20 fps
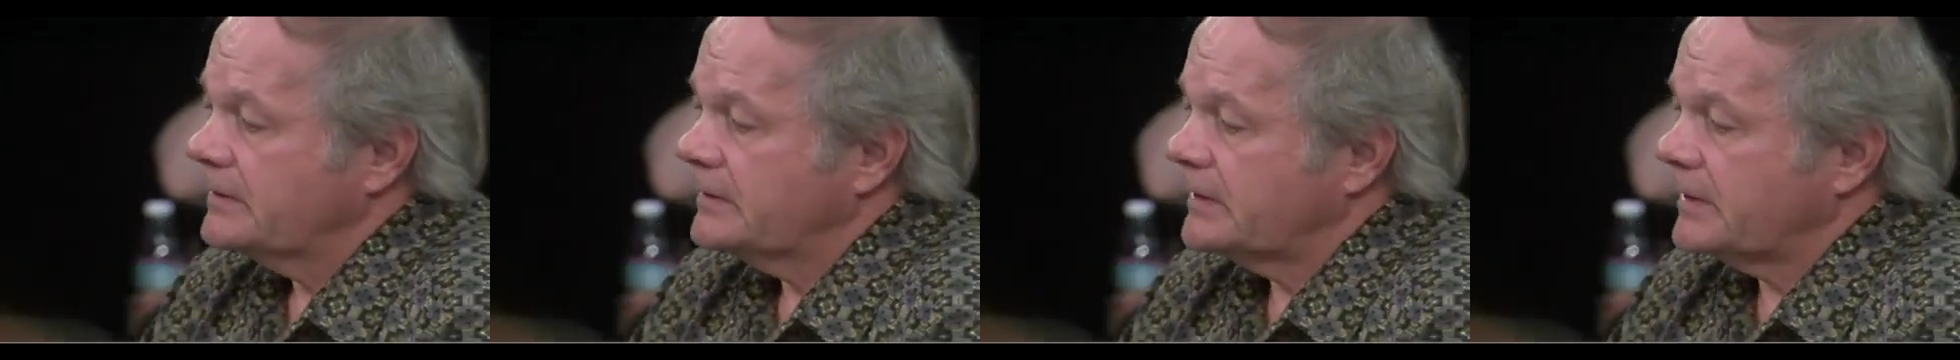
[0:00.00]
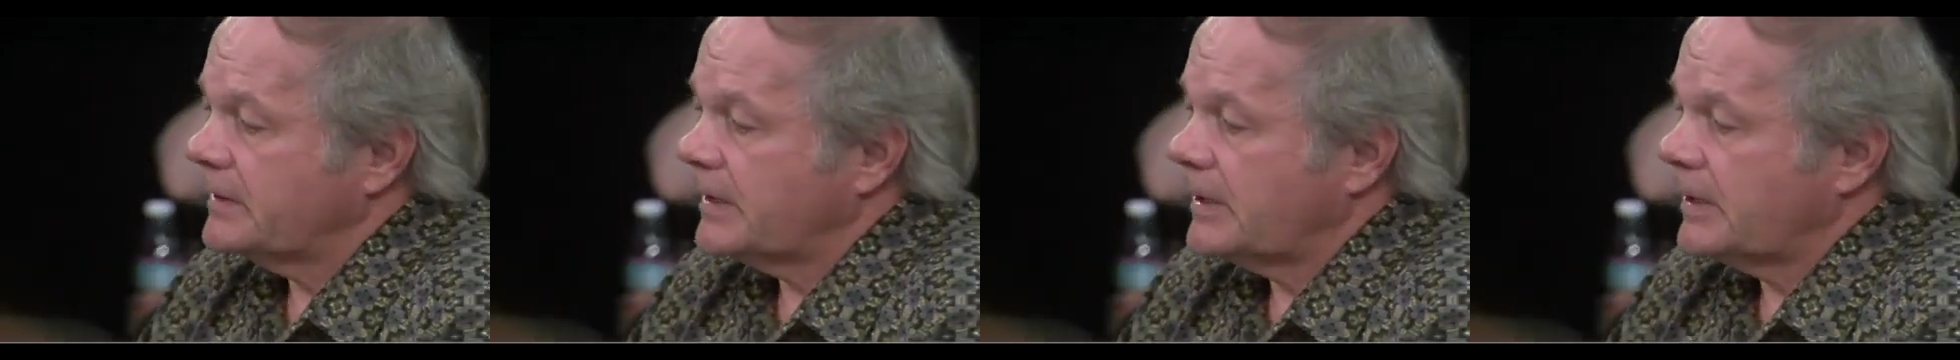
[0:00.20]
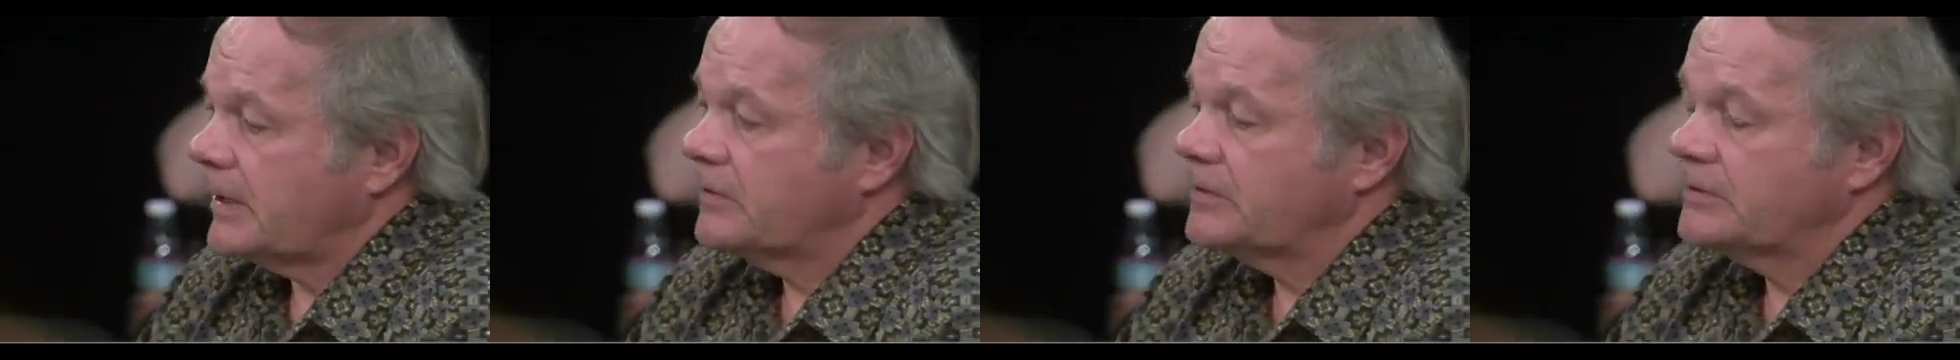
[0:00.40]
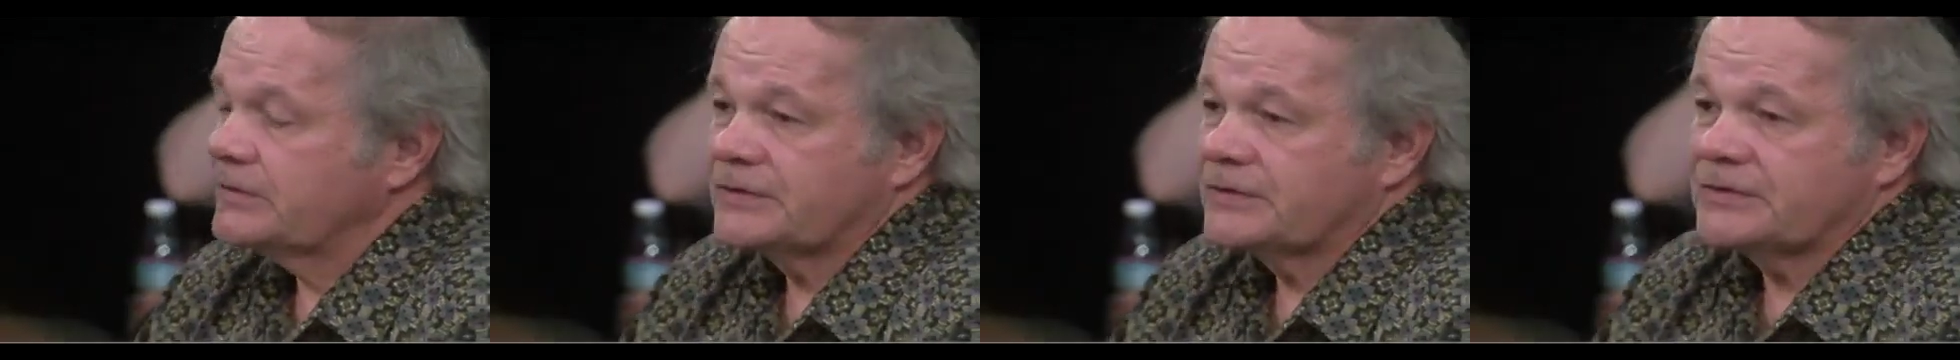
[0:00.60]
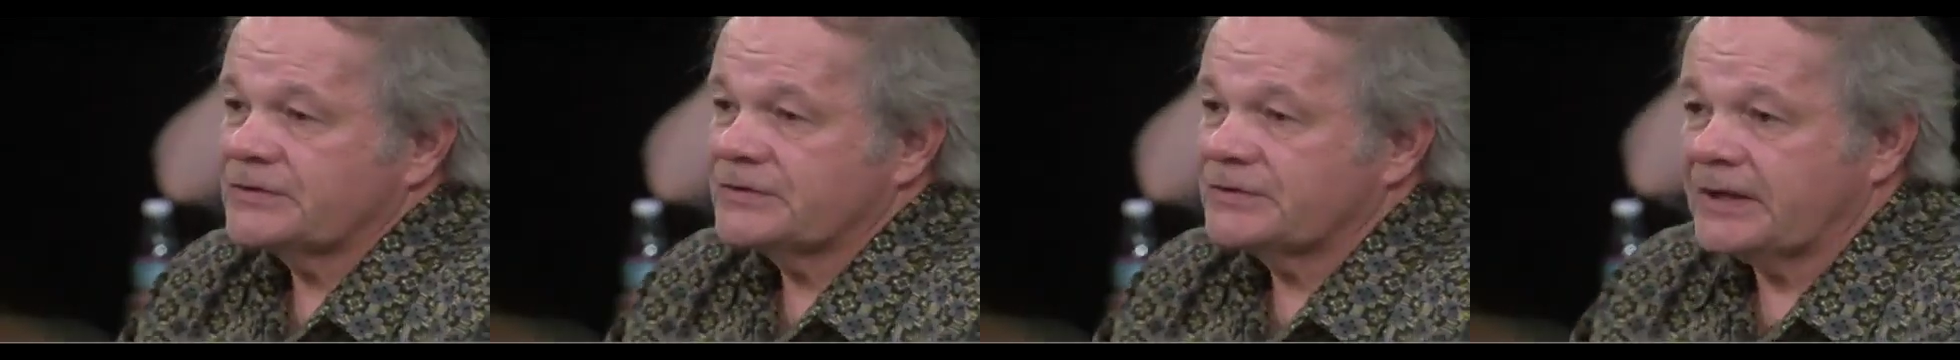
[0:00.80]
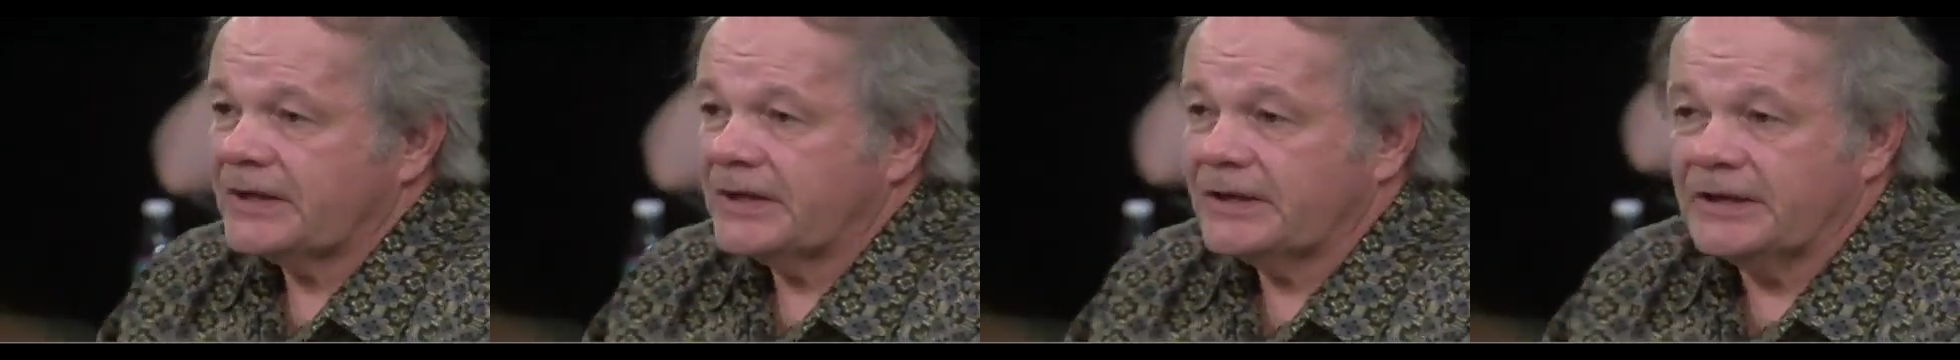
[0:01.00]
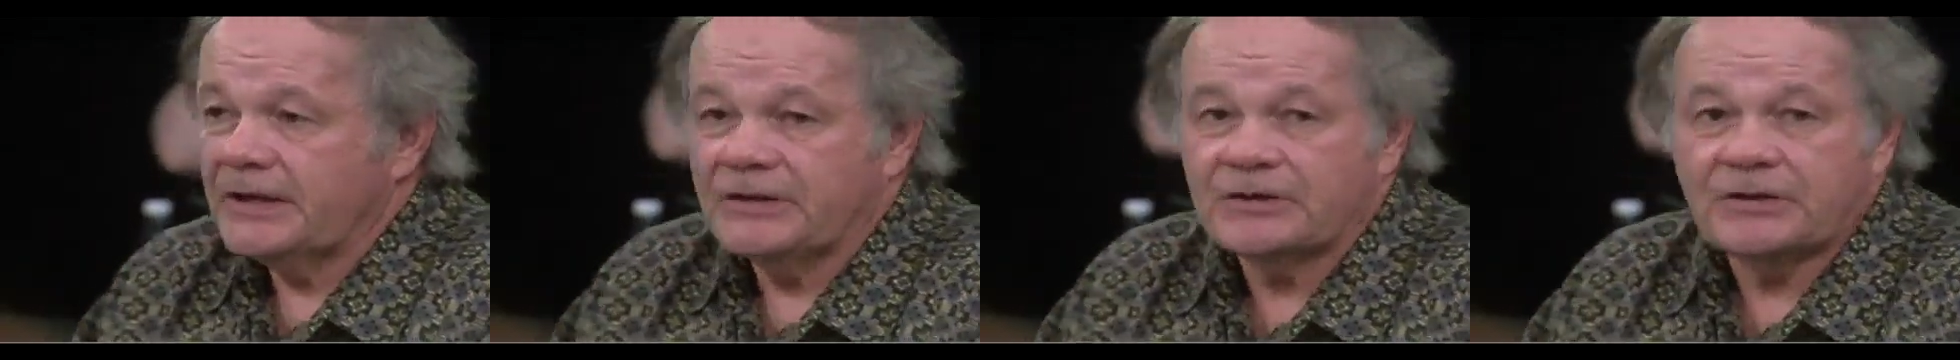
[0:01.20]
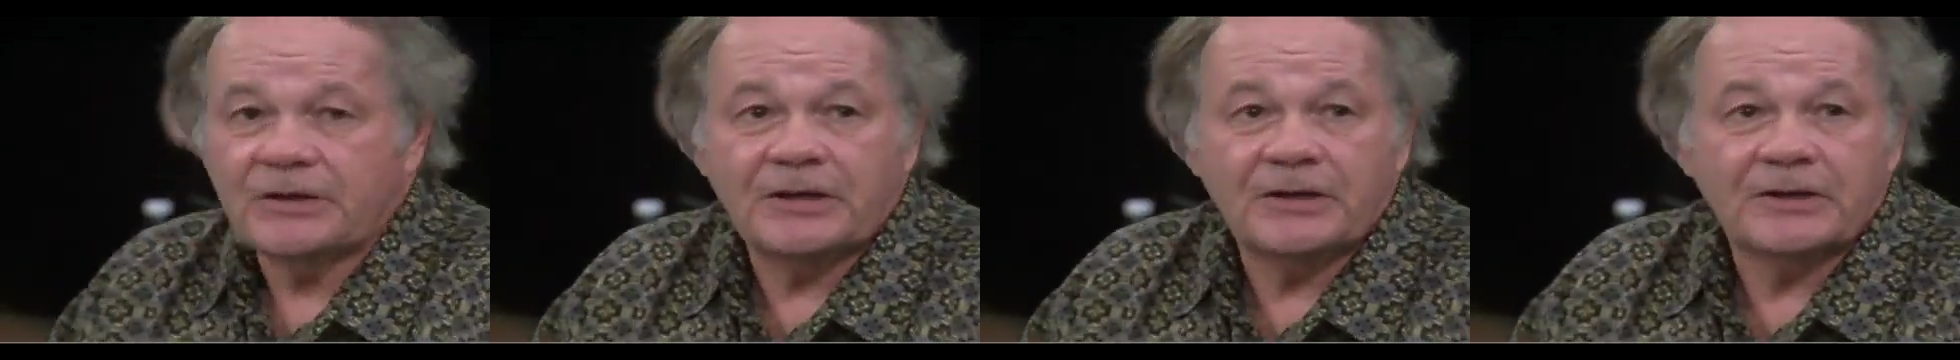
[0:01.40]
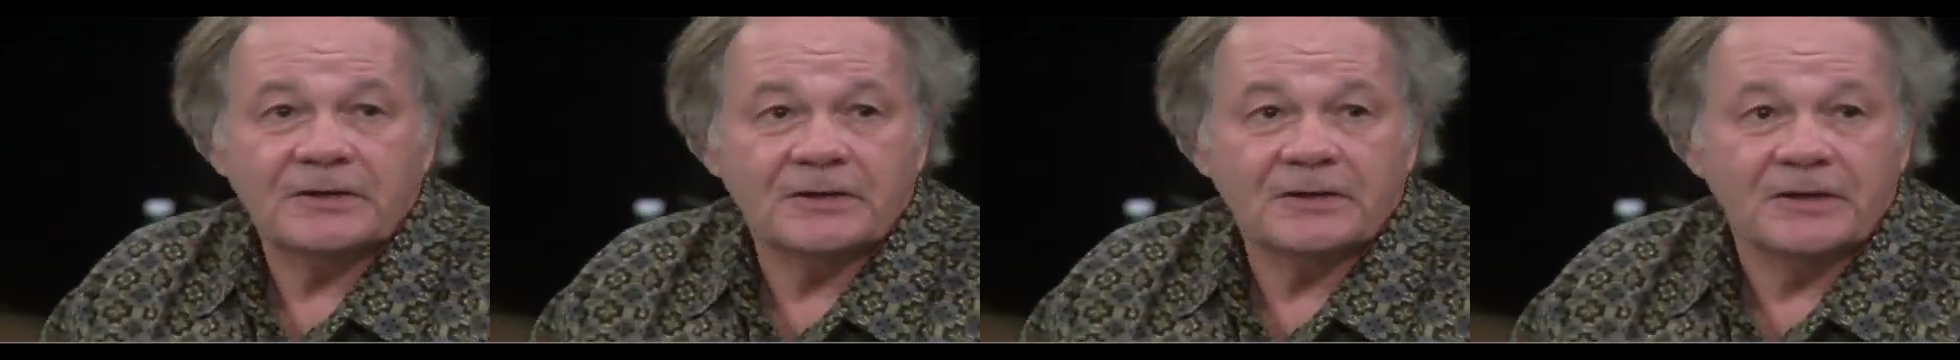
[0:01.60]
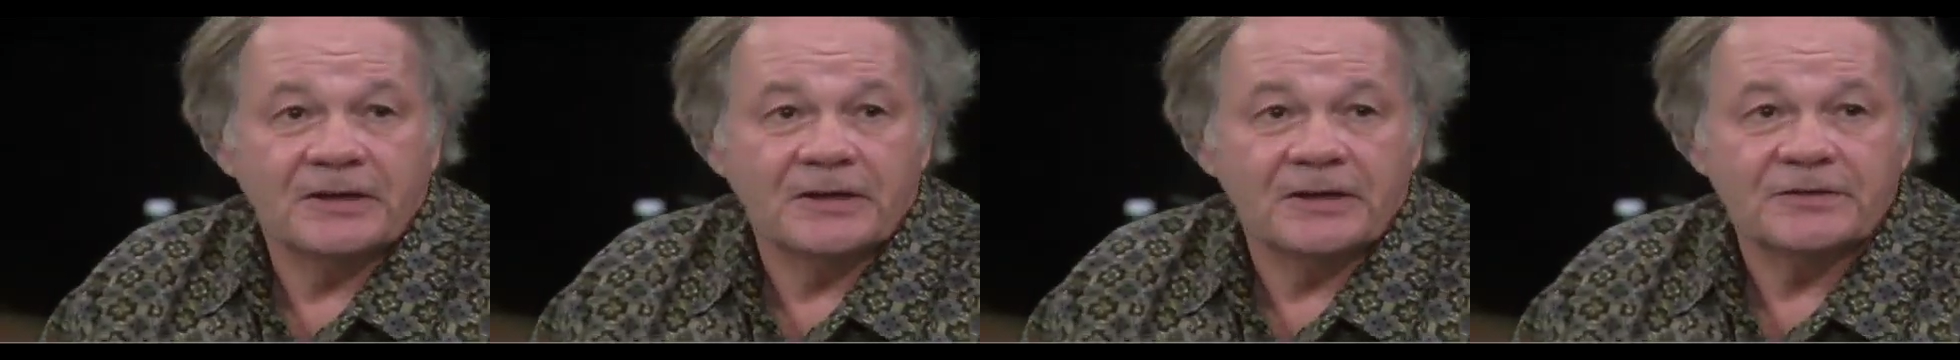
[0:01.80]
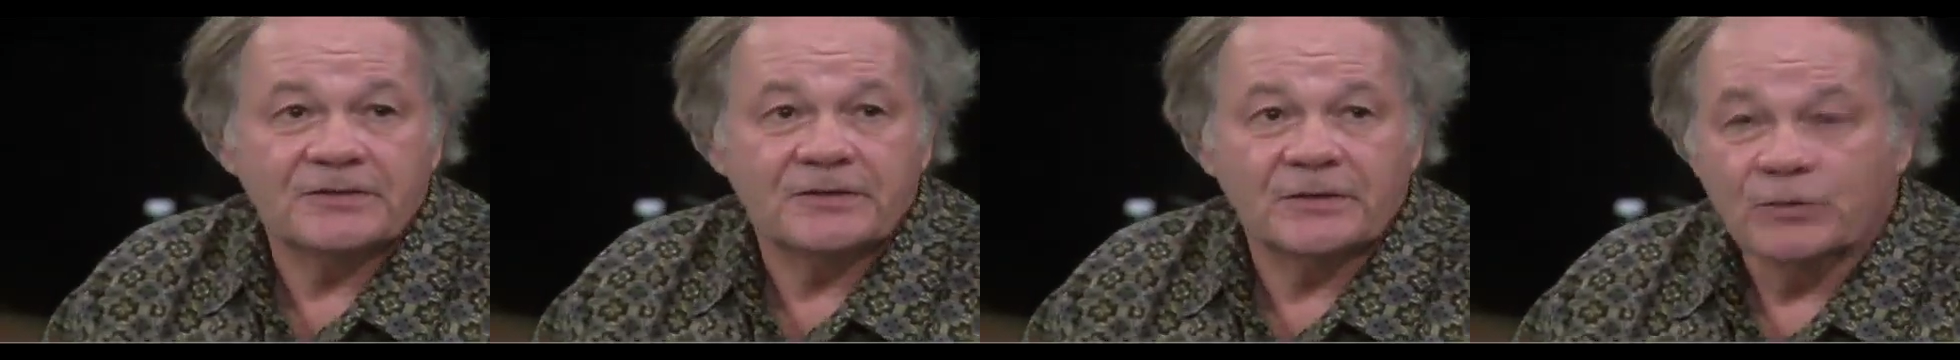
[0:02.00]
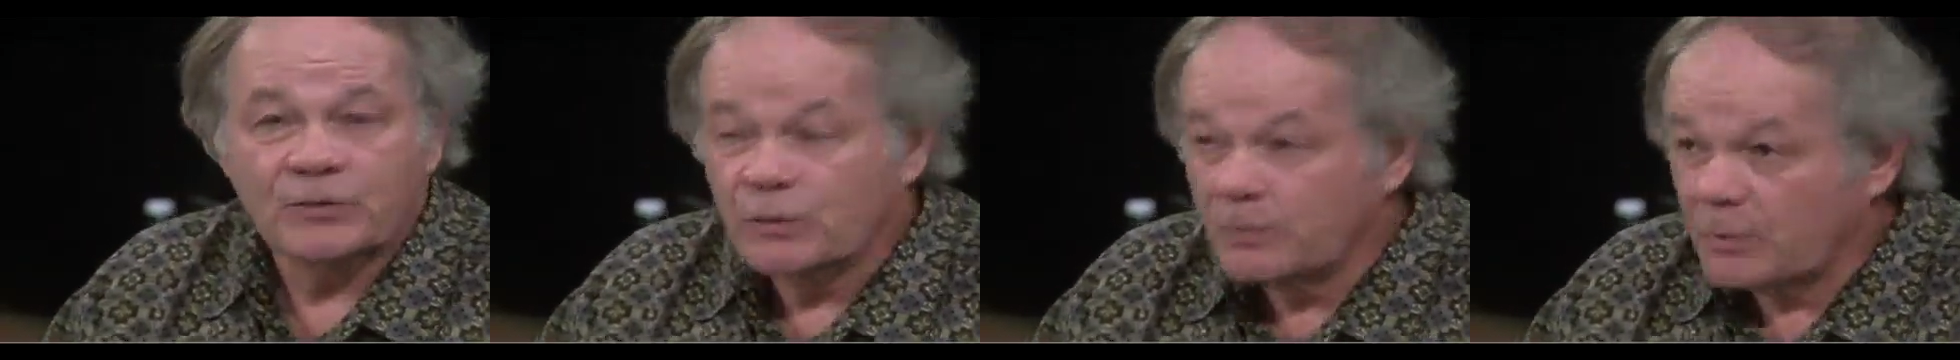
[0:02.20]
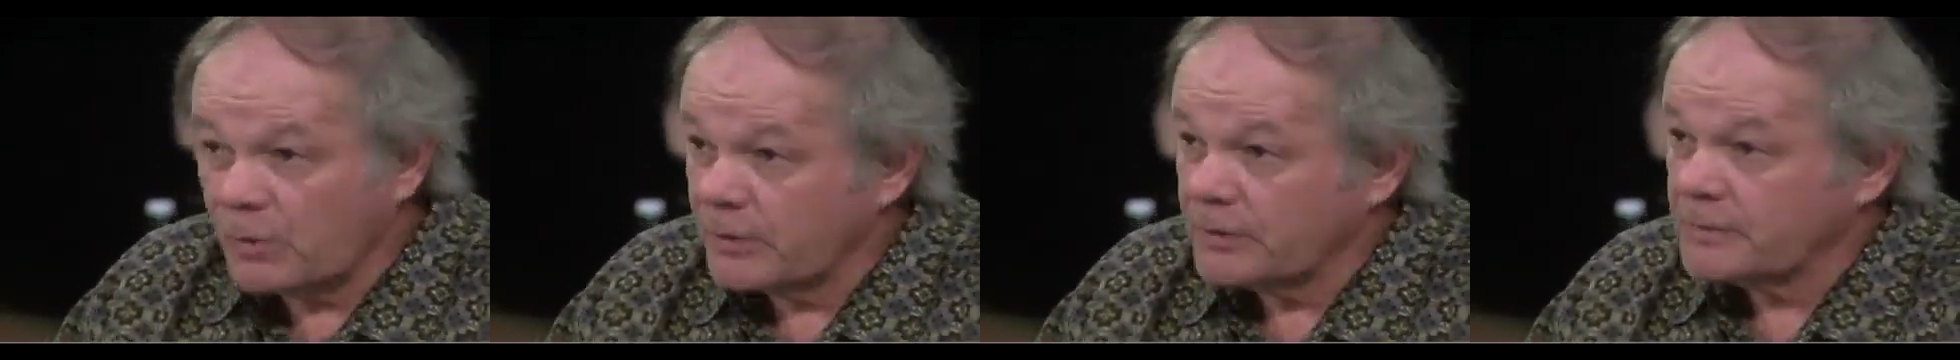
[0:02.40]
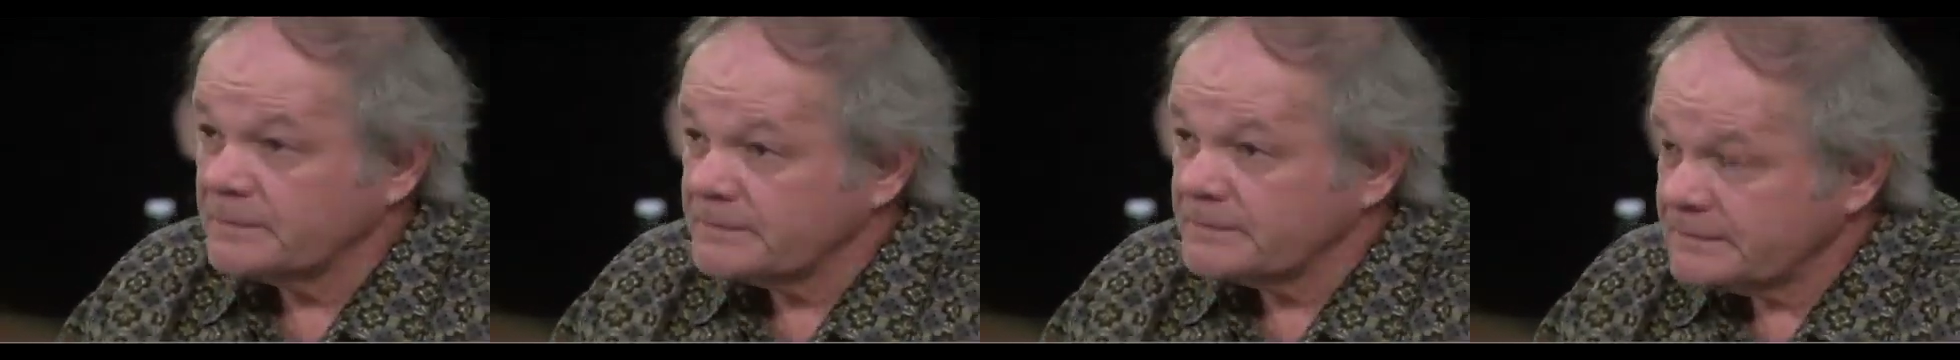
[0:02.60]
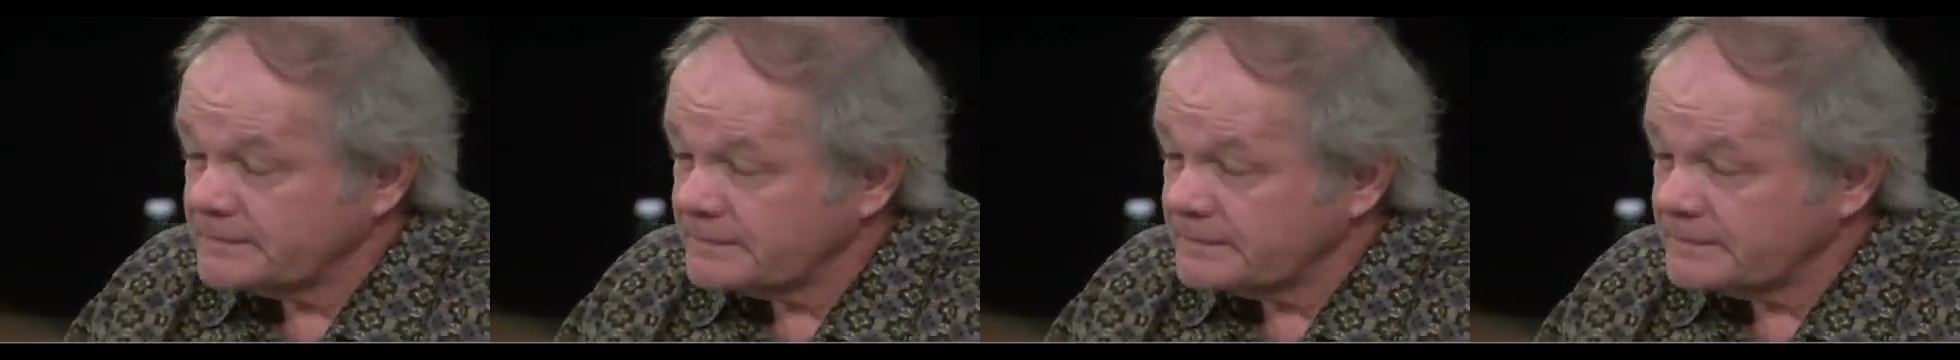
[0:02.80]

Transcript: how does a society take an innocent newborn